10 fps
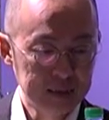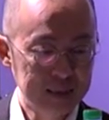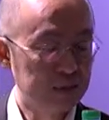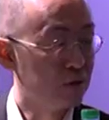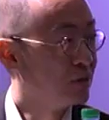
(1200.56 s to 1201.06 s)

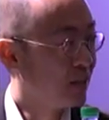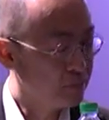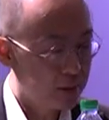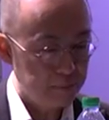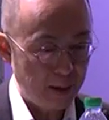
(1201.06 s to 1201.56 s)
this
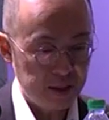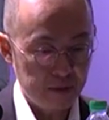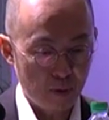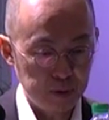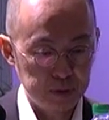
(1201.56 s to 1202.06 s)

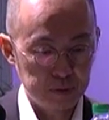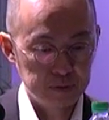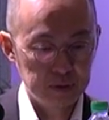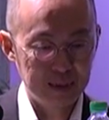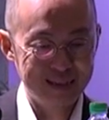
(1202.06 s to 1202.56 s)
consumption-based
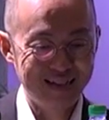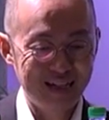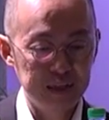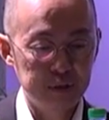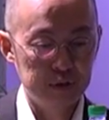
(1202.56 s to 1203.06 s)
model Chinese